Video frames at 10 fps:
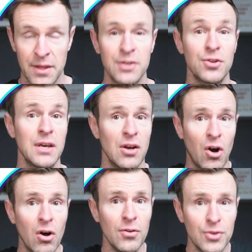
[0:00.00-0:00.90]
And then do they
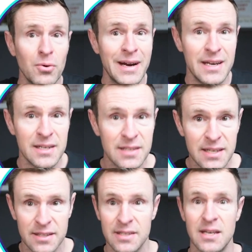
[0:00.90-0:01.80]
all know I
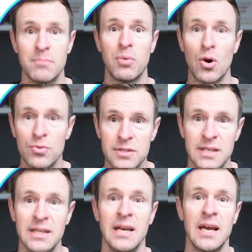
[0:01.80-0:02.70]
exist because I'm
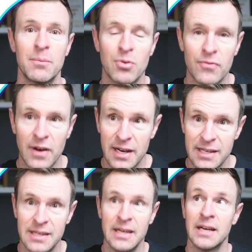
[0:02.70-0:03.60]
posting and
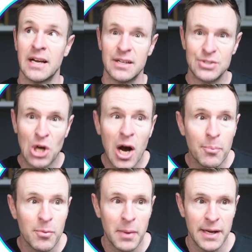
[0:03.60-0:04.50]
providing kind of
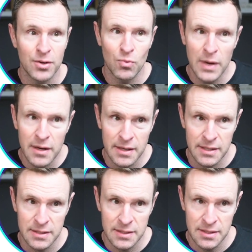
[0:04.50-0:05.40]
top of mind
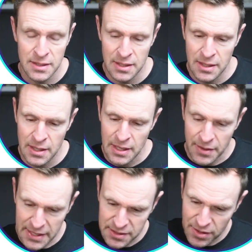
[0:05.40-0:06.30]
awareness?
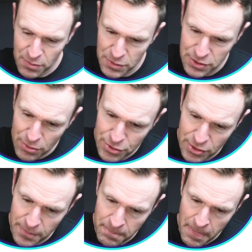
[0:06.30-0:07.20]
That's the thing with
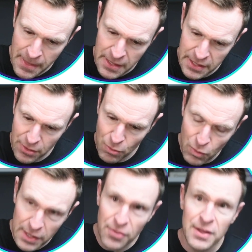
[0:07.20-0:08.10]
social. Now, the
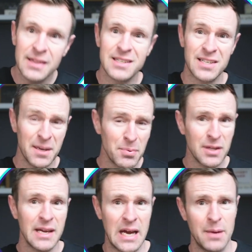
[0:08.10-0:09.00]
one thing that
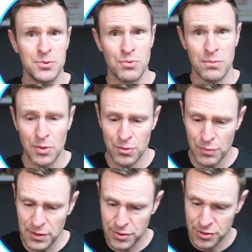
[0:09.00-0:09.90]
typically happens with most
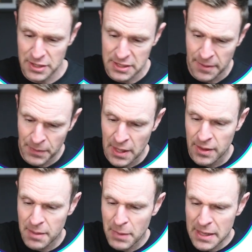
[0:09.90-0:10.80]
realtors is
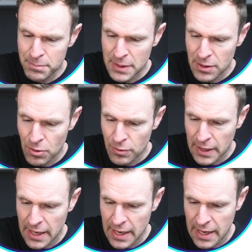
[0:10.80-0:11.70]
they might be
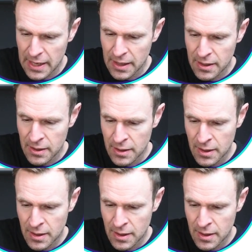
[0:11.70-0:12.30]
okay